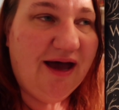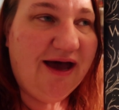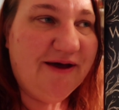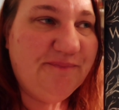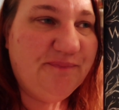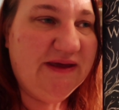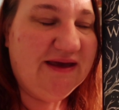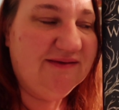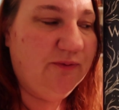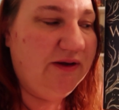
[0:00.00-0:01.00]
um,
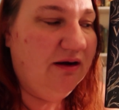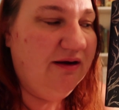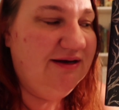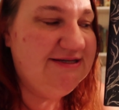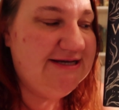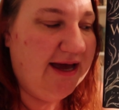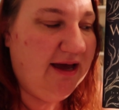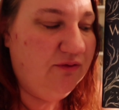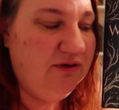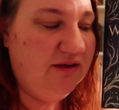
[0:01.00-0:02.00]
because we are in a
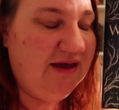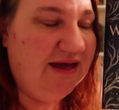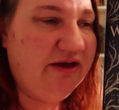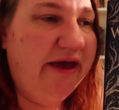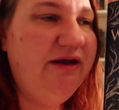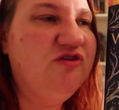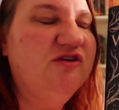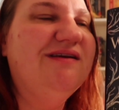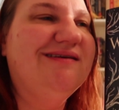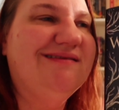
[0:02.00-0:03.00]
town that kind of
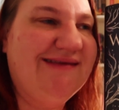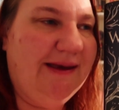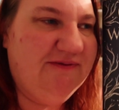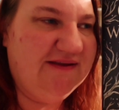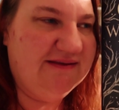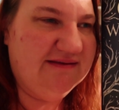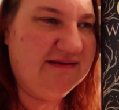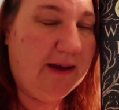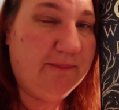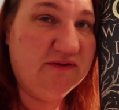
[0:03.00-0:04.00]
just accepts that this
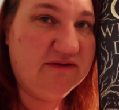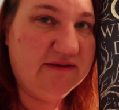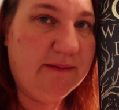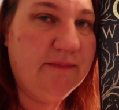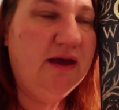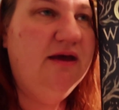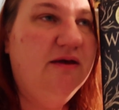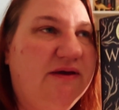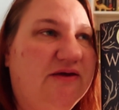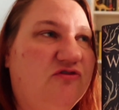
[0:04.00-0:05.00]
happens to them
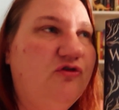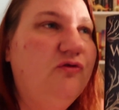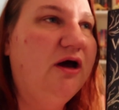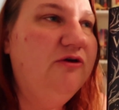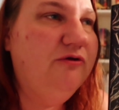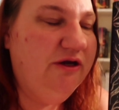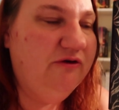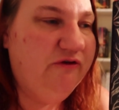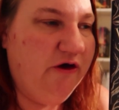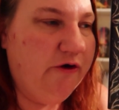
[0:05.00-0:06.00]
because 200
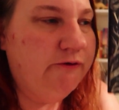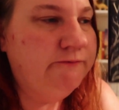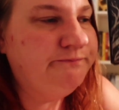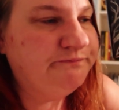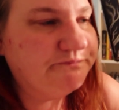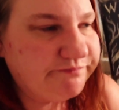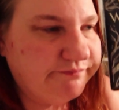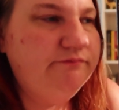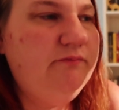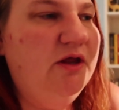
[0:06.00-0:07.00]
years ago,
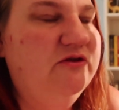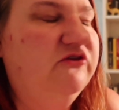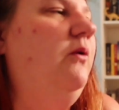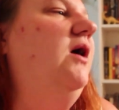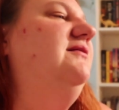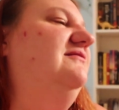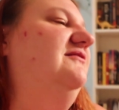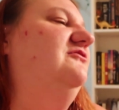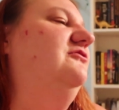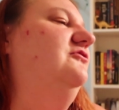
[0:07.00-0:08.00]
the Swan
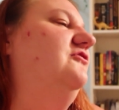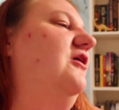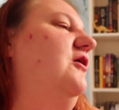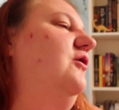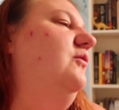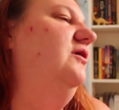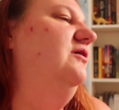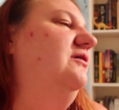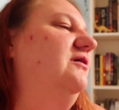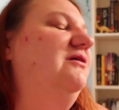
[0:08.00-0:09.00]
sisters
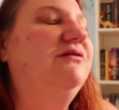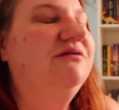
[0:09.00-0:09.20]
were